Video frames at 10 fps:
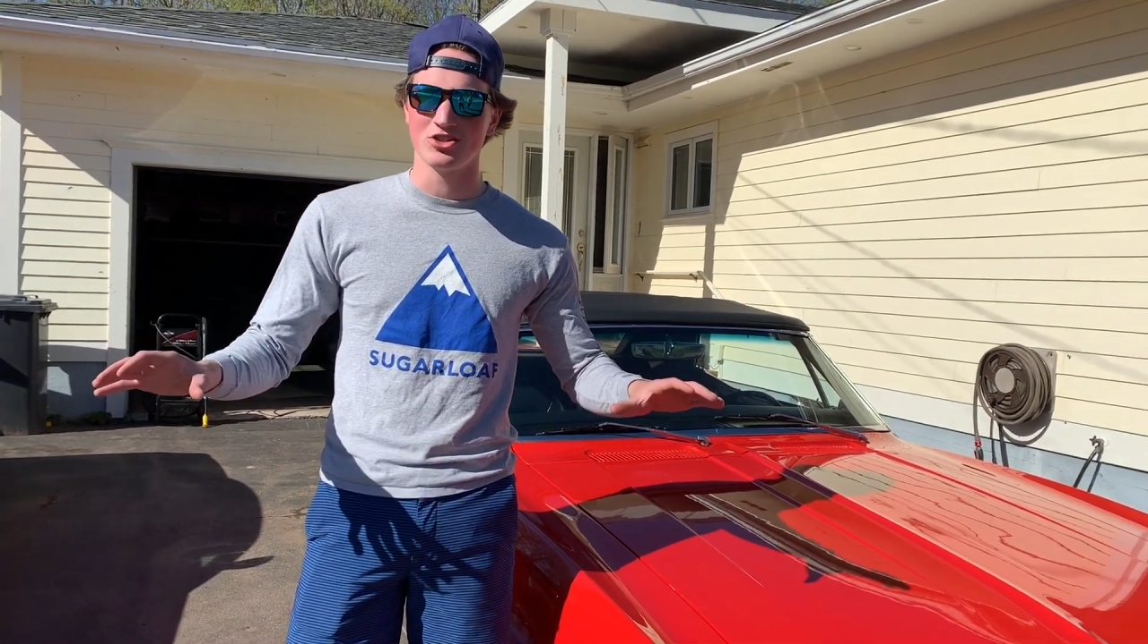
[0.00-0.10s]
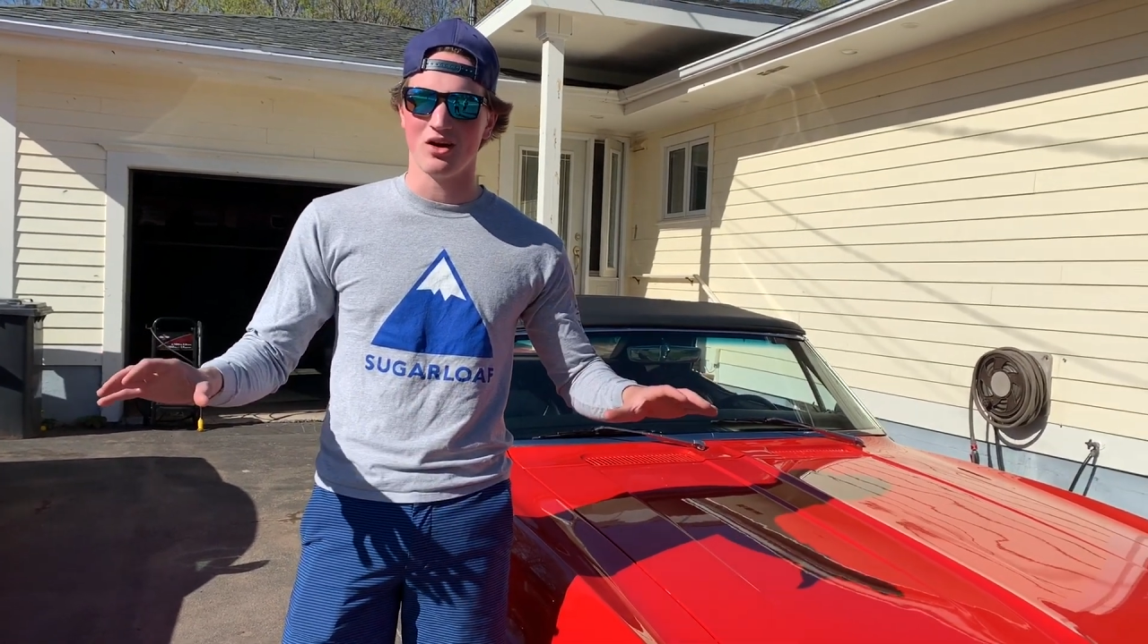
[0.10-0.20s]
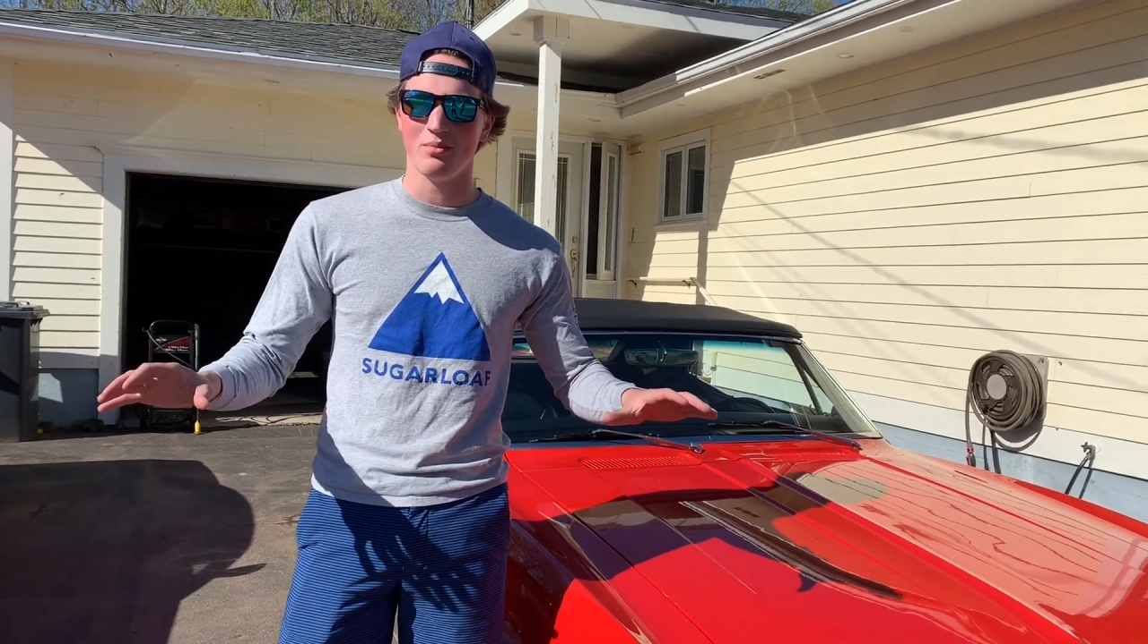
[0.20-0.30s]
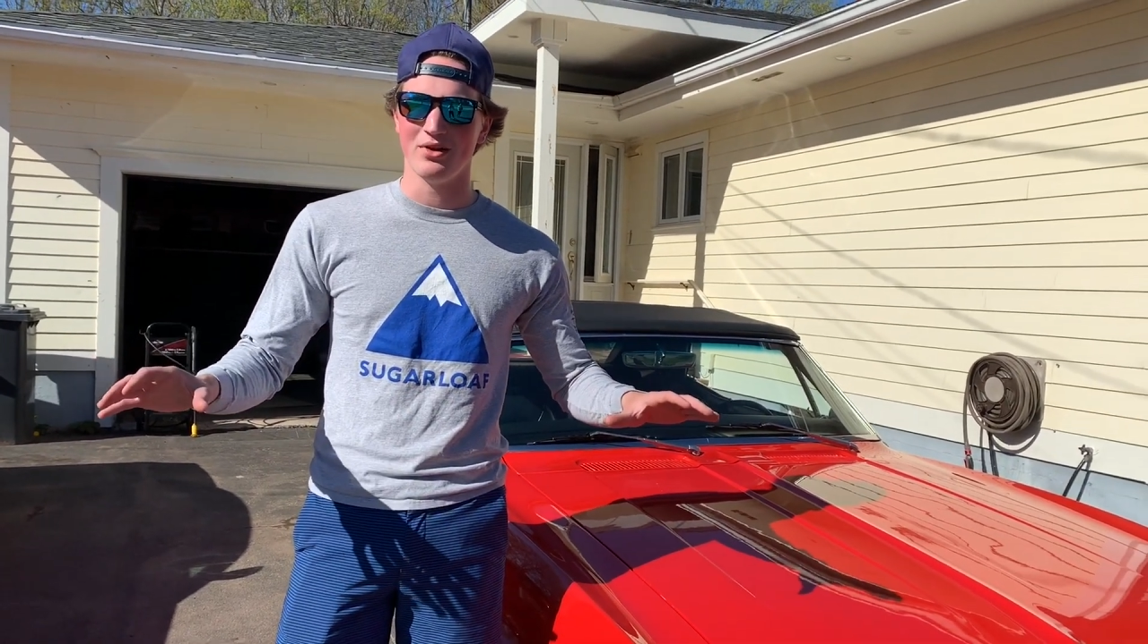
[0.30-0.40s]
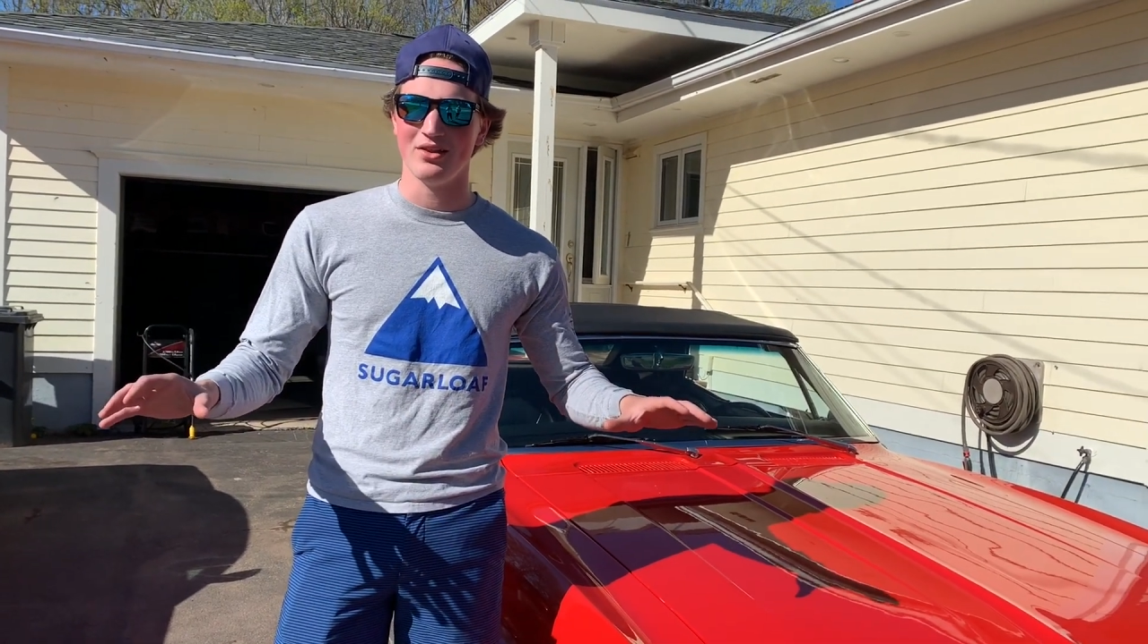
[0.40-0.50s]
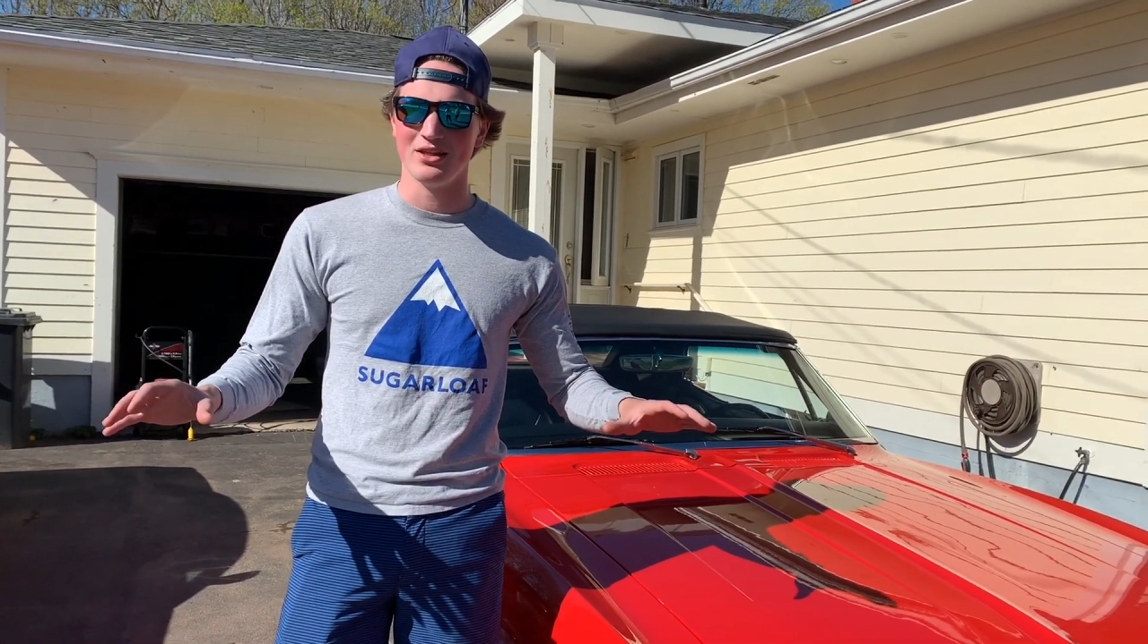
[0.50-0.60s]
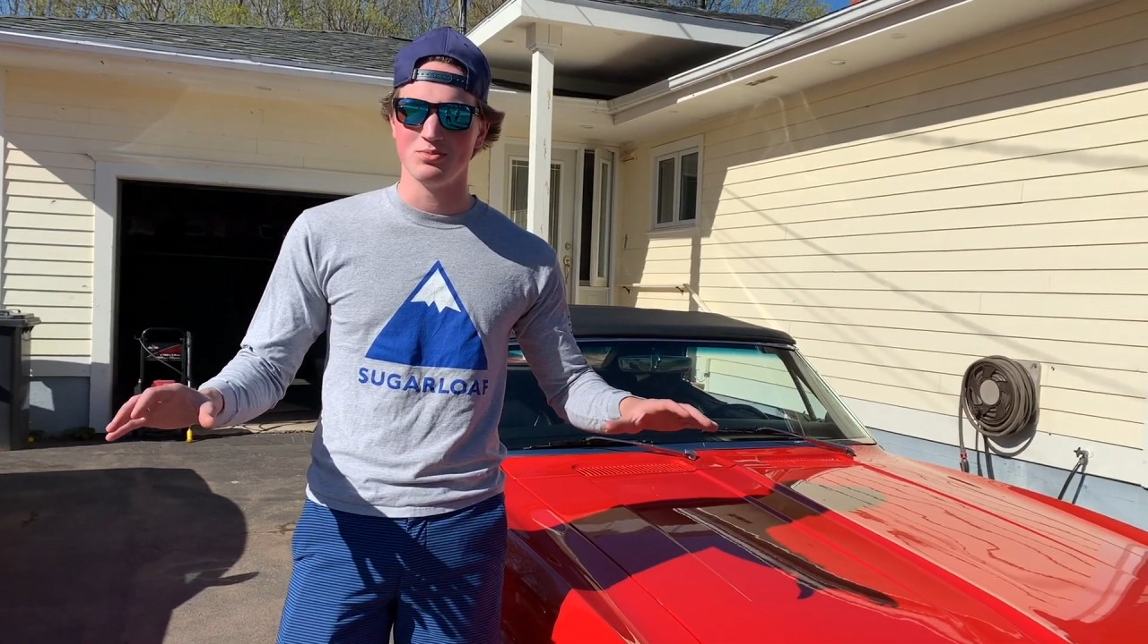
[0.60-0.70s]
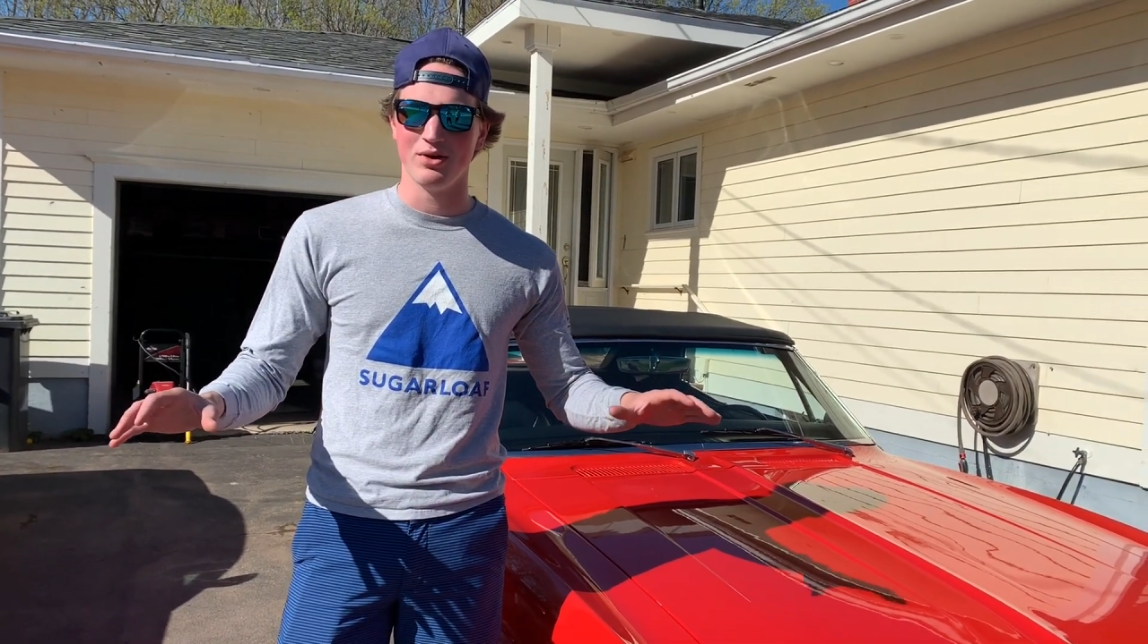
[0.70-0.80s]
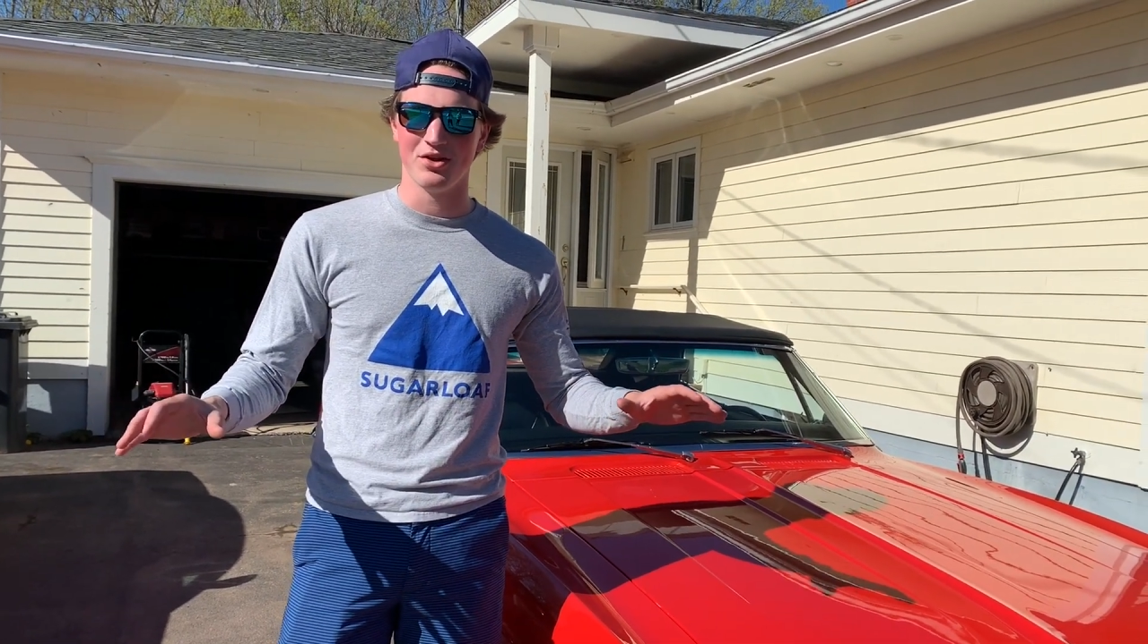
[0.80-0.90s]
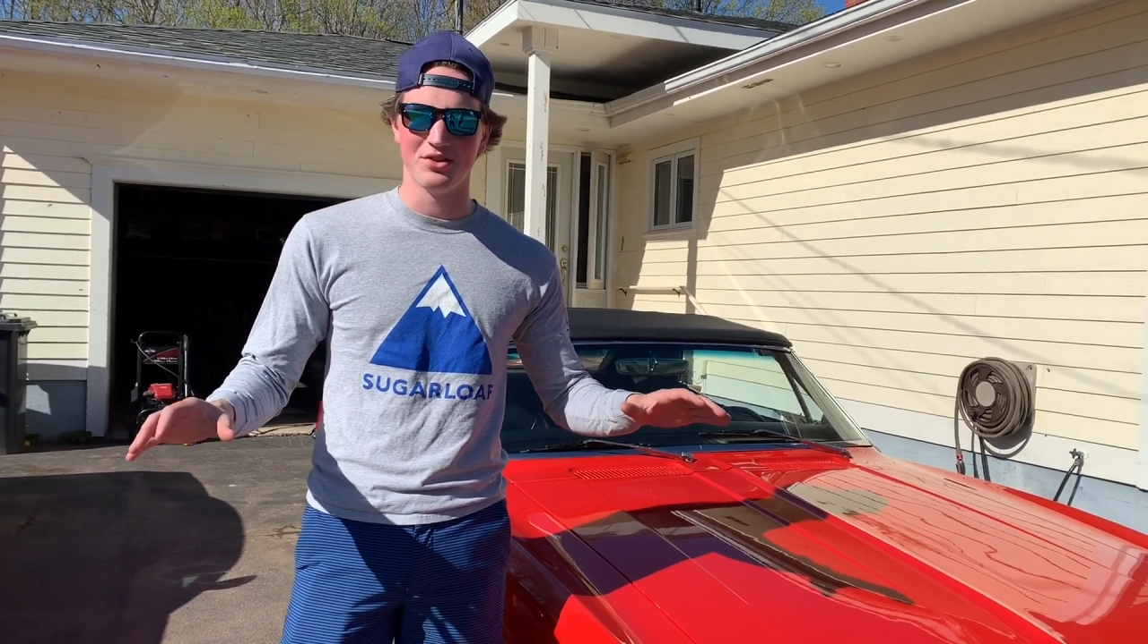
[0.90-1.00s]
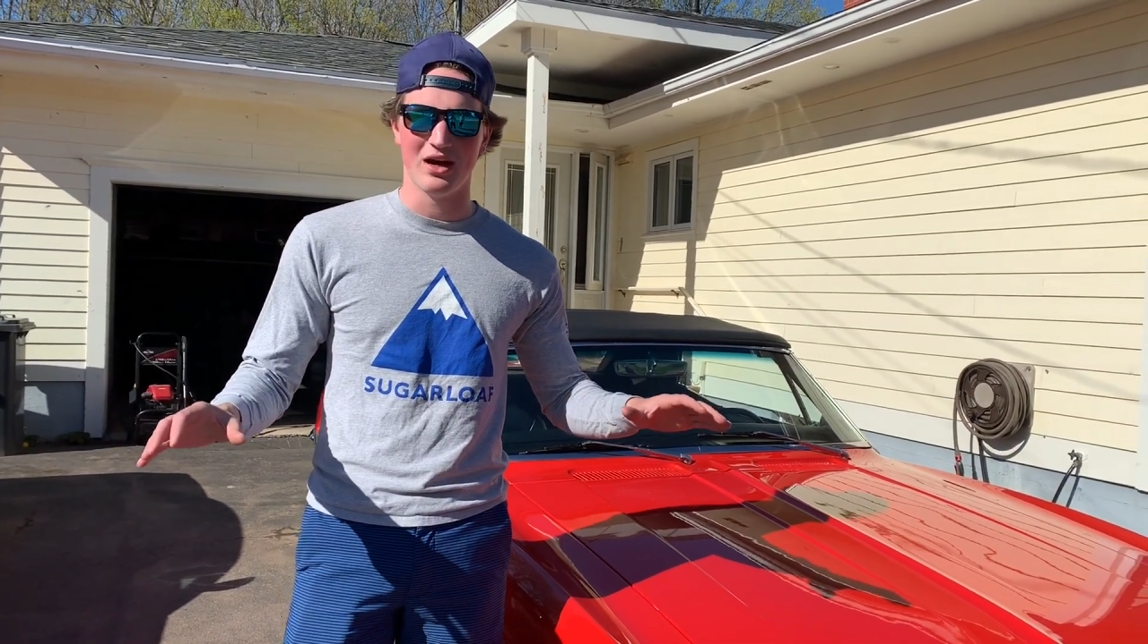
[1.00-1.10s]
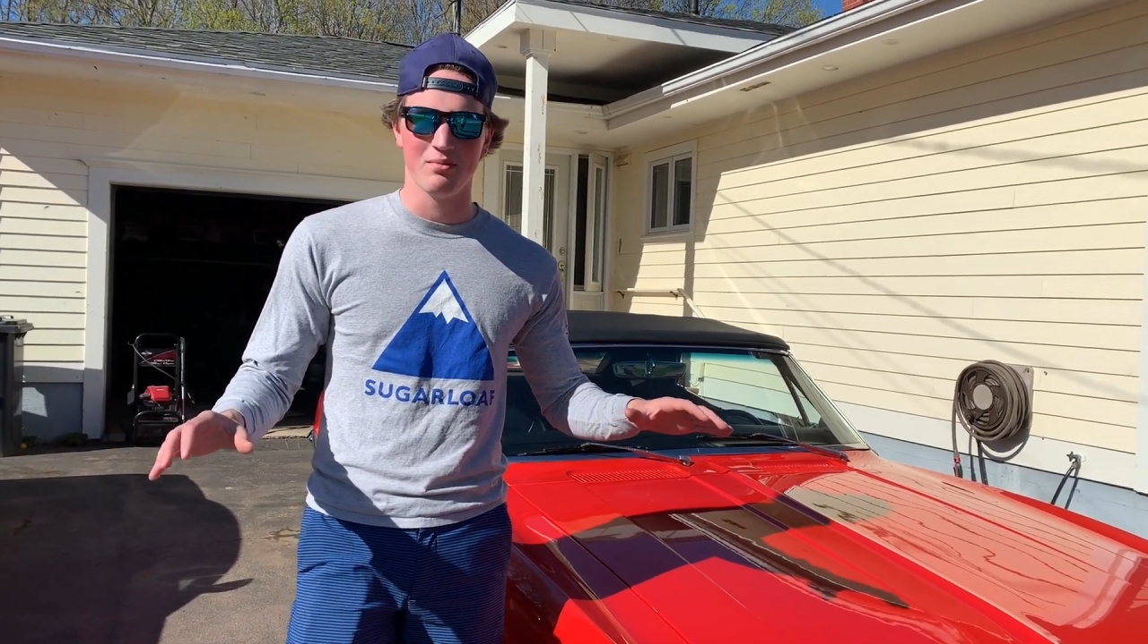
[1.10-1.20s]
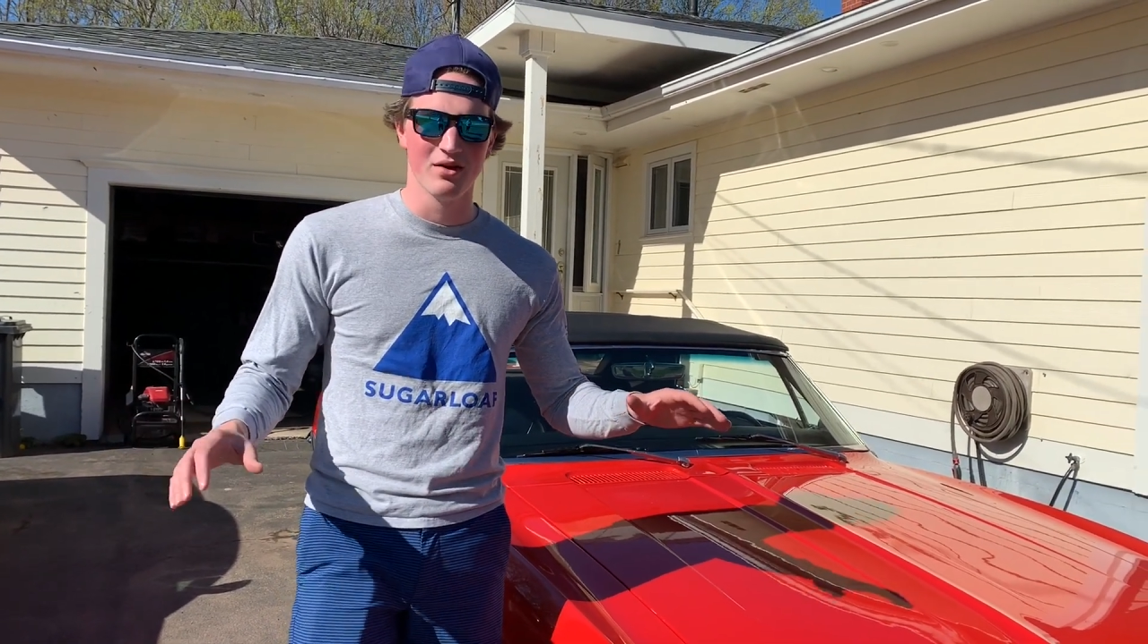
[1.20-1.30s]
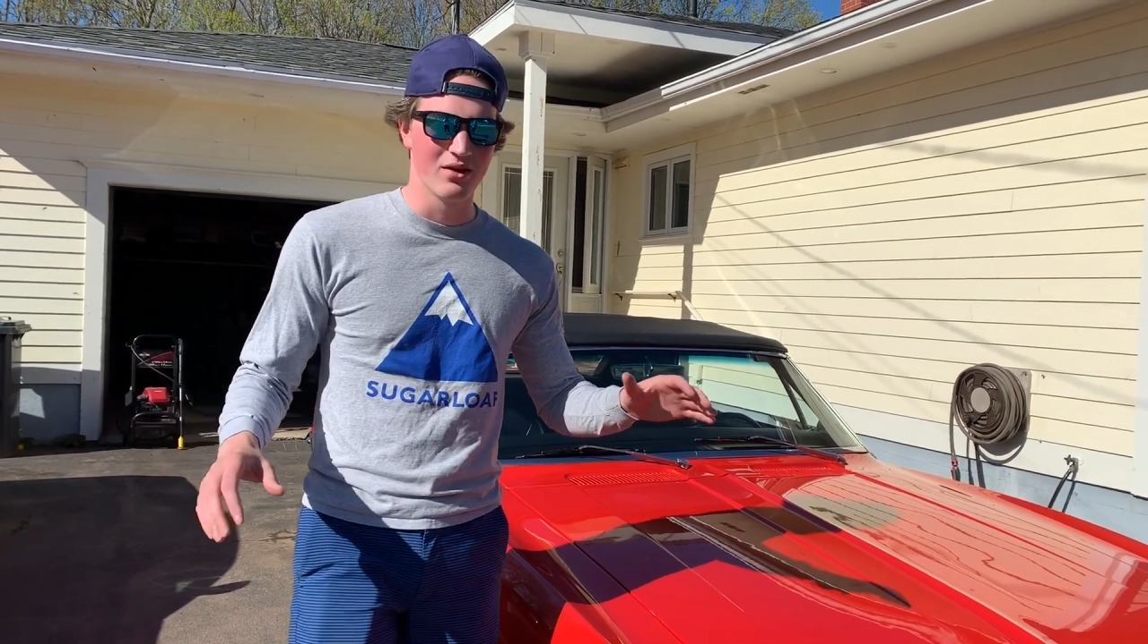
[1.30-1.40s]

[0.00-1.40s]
company that's built up